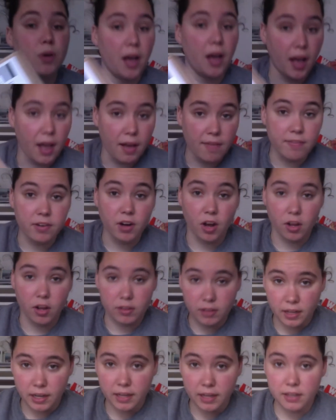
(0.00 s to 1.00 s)
have an
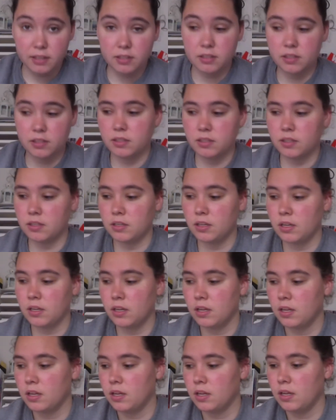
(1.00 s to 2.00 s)
online,
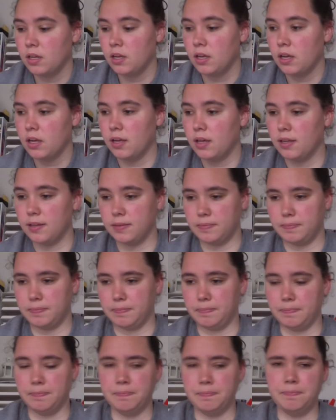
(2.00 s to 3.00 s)
I
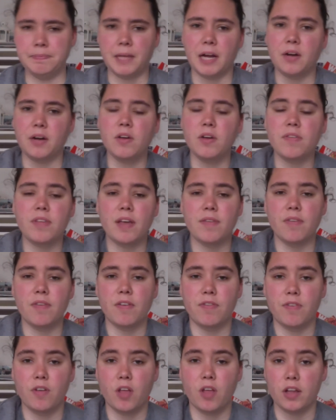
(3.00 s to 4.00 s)
don't know if they have a
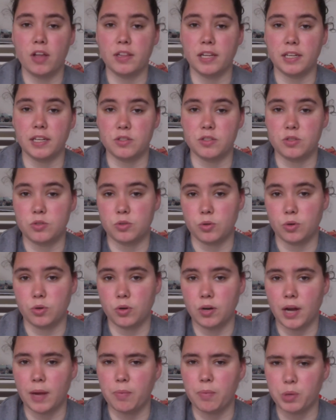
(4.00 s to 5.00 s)
full online
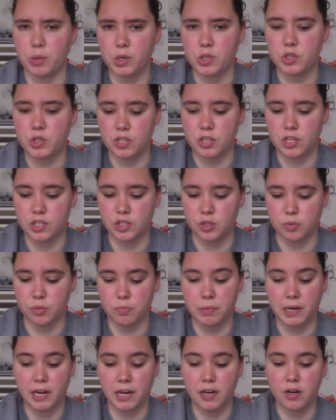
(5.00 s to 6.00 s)
store. I'm pretty sure they do,
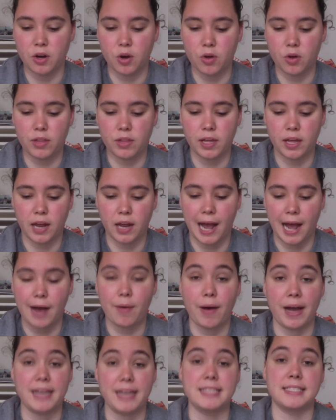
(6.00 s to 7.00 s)
but I know that how
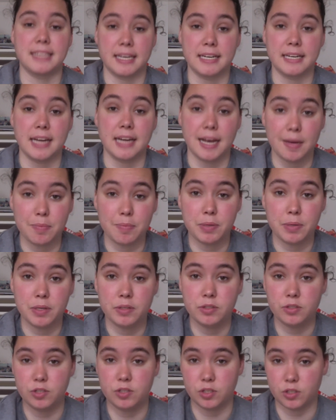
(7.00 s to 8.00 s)
I signed up
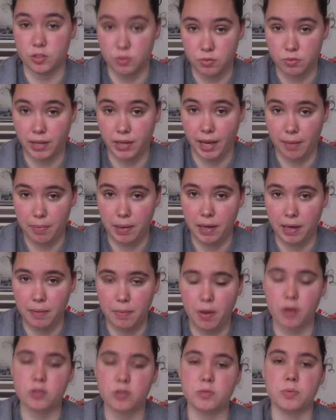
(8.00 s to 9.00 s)
to get Pagan
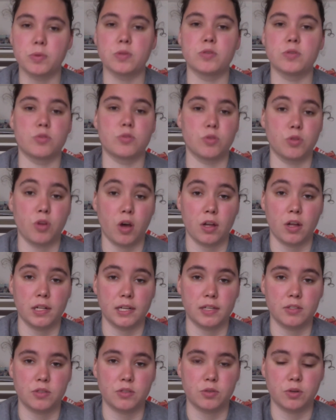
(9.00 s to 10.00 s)
Box was through the
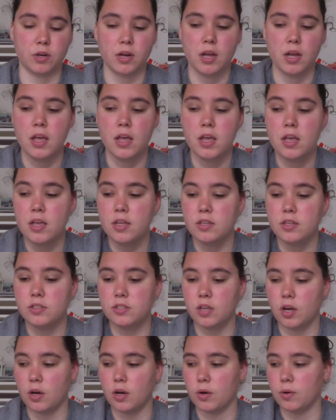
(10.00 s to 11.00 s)
online store.
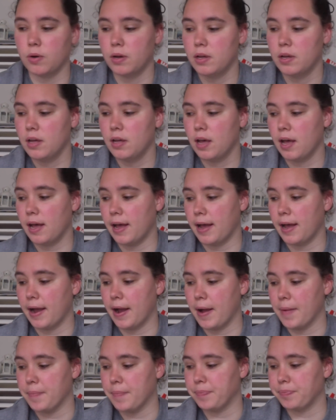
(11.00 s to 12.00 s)
So,
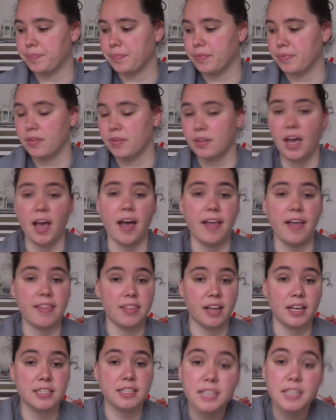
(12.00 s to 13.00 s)
yeah,
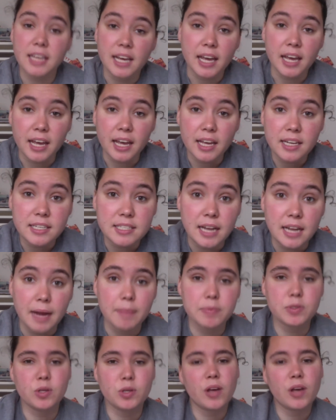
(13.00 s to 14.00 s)
that's it.
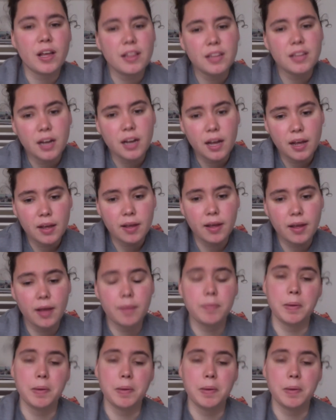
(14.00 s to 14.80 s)
I'm so glad that I am